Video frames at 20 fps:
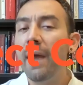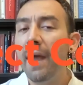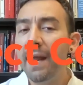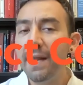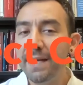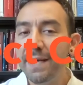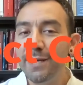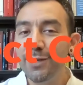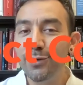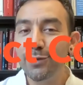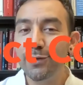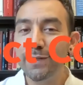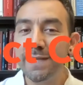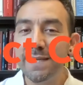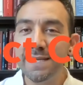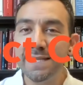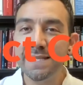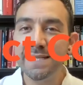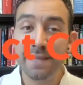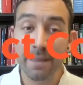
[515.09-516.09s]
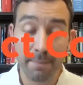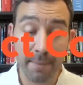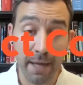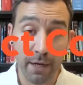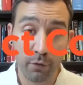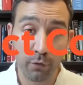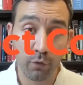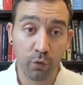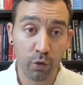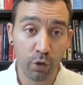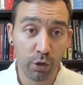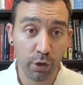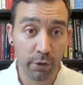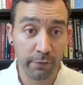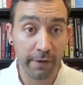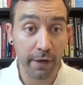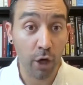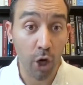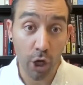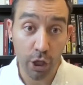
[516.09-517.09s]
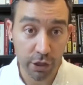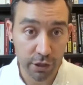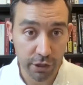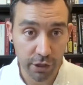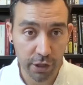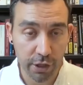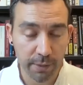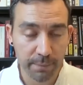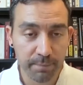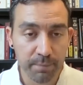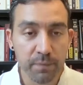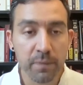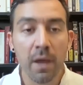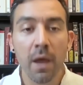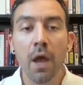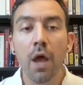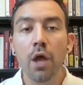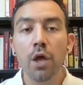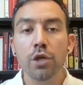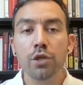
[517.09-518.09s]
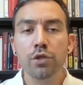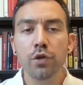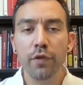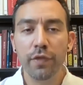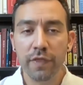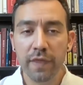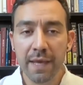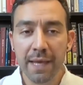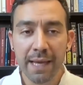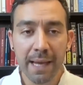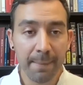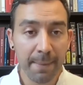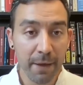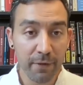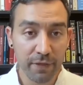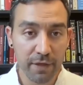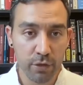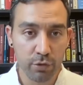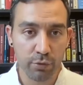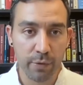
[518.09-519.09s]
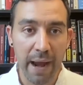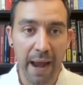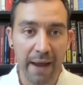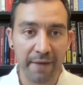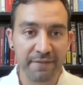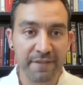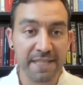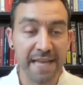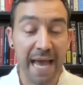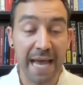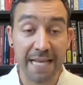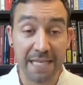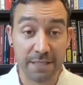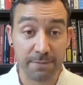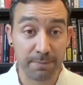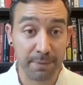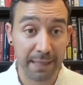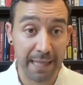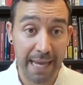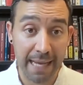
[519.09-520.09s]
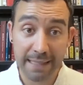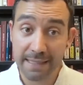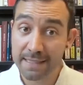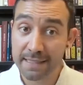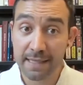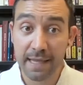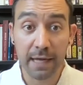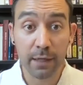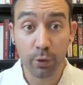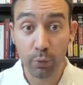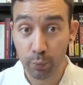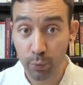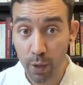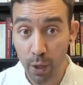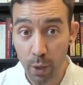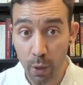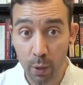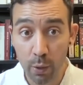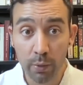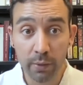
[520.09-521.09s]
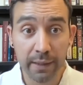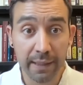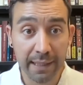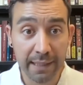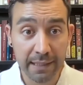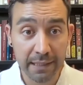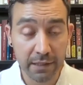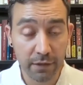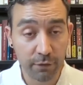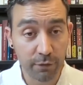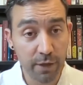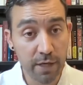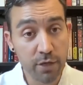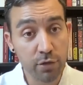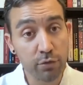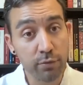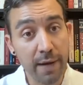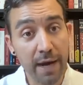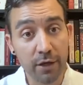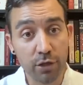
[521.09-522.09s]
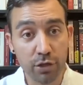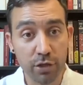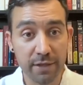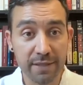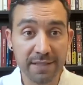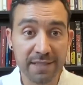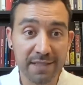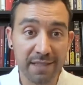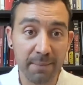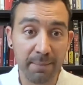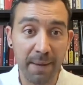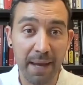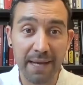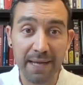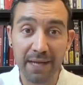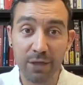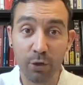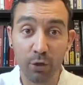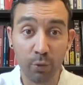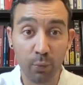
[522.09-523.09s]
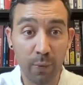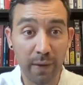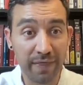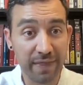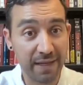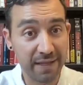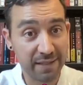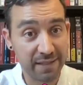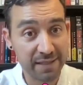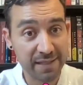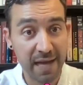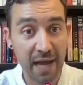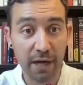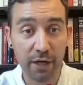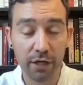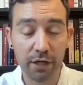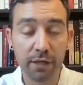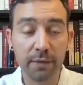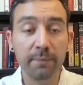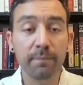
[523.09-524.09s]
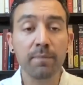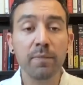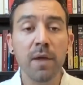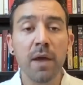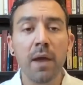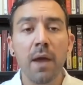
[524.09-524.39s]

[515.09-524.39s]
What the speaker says: And he uses the metaphor of a gardener. So think about the drives as plants that grow in different directions depending on what they desire.